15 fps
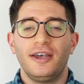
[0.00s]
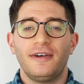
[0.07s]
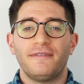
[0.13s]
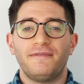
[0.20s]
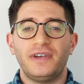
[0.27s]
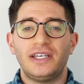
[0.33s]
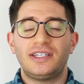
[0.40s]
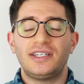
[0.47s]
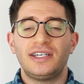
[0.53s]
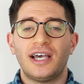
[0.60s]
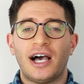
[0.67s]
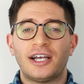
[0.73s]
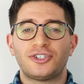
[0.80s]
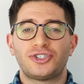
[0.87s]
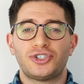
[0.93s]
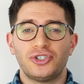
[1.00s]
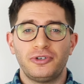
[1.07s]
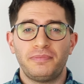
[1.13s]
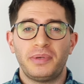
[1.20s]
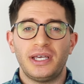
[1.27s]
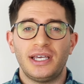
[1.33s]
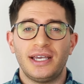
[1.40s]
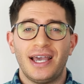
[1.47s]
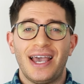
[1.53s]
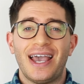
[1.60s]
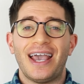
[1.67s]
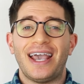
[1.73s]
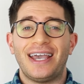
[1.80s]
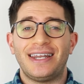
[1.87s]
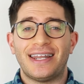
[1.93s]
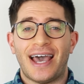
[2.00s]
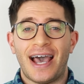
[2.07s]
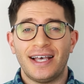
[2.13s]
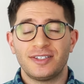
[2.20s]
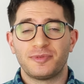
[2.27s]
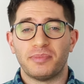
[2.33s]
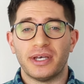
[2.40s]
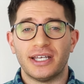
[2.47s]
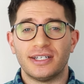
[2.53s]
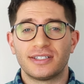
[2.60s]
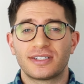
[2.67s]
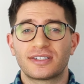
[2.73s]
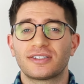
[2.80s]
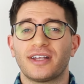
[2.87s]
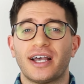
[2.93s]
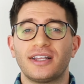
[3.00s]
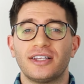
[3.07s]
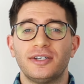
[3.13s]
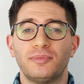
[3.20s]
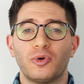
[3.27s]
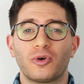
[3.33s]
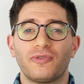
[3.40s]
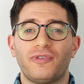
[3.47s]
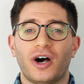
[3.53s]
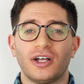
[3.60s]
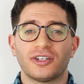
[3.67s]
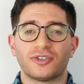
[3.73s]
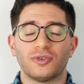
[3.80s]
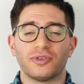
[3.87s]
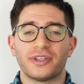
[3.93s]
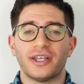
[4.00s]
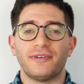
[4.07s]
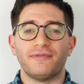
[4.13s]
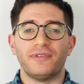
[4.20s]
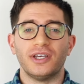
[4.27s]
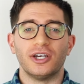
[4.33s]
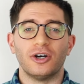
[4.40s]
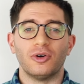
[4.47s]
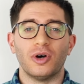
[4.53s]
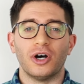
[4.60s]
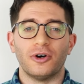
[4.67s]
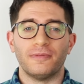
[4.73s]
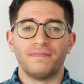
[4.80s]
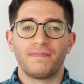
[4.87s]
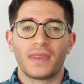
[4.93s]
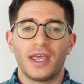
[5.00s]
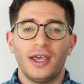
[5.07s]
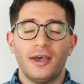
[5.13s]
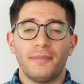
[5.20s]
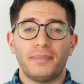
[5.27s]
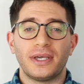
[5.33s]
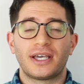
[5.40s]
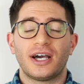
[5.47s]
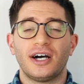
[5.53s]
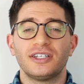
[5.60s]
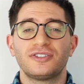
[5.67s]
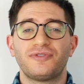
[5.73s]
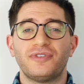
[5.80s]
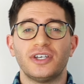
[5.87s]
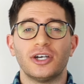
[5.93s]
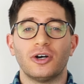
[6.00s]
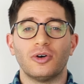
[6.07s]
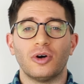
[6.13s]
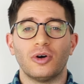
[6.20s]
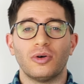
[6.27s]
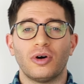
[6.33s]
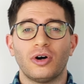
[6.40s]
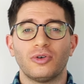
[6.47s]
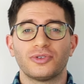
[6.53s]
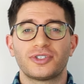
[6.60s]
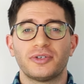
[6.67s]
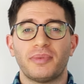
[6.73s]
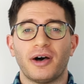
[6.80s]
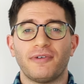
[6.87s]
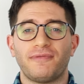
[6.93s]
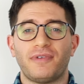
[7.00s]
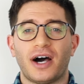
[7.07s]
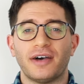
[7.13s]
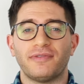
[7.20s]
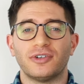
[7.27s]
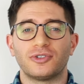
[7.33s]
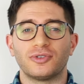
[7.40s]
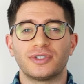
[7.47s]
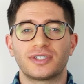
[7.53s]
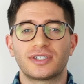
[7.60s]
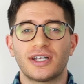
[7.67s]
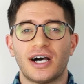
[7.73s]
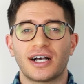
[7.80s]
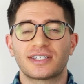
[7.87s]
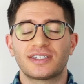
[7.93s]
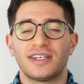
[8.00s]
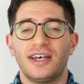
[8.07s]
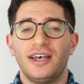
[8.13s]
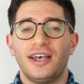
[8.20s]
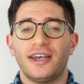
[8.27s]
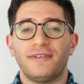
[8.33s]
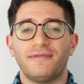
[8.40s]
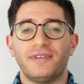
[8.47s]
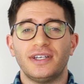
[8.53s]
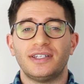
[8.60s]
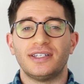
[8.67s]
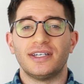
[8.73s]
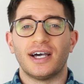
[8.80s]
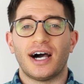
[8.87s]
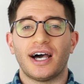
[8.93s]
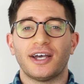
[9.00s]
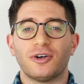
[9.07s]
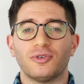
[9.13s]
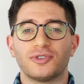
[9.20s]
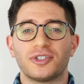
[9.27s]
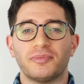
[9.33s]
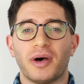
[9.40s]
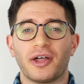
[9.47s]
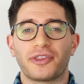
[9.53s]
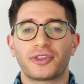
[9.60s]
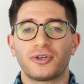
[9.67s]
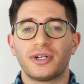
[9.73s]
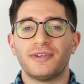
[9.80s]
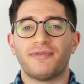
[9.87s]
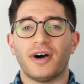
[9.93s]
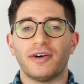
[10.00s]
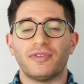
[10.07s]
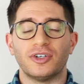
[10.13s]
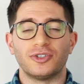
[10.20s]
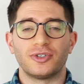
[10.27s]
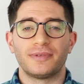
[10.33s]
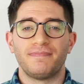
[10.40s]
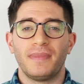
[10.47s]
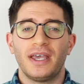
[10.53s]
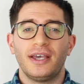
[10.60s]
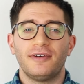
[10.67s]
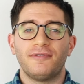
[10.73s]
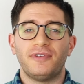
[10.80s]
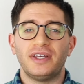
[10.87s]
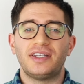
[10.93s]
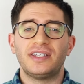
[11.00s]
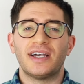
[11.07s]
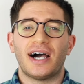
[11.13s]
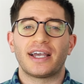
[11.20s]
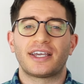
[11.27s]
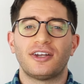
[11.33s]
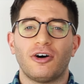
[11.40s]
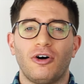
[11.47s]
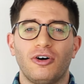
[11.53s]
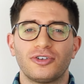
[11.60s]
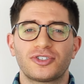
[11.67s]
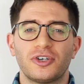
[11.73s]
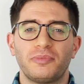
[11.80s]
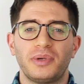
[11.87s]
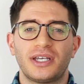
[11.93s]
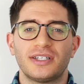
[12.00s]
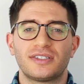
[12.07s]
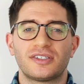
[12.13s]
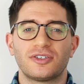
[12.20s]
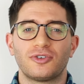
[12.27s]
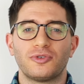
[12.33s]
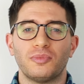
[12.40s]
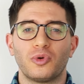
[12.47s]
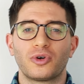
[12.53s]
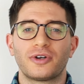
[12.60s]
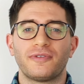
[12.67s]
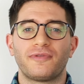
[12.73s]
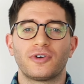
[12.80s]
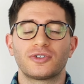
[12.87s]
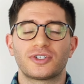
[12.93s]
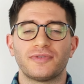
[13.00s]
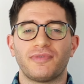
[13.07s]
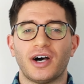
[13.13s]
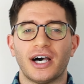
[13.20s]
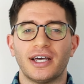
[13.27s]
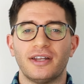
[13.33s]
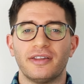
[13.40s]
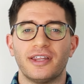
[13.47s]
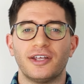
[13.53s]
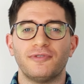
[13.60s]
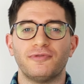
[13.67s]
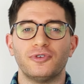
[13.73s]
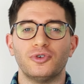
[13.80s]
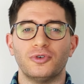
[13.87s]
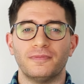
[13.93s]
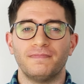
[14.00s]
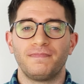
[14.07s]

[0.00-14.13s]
VTI should be, and has been, slightly more volatile than VOO. Because VOO holds about 500 stocks and VTI holds about 3,500, VTI can also be considered more diversified than VOO.